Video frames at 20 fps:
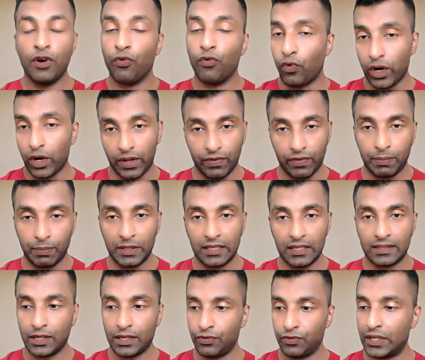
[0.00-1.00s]
Whatever be the
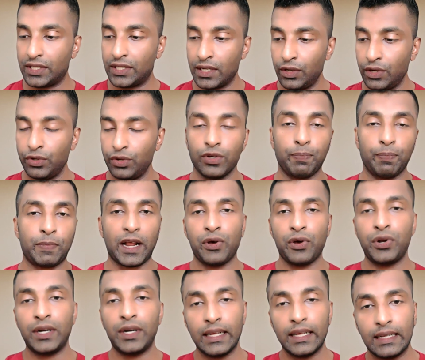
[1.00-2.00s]
situation, your
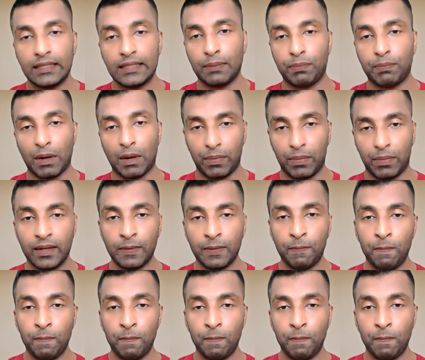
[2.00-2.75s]
priority is the public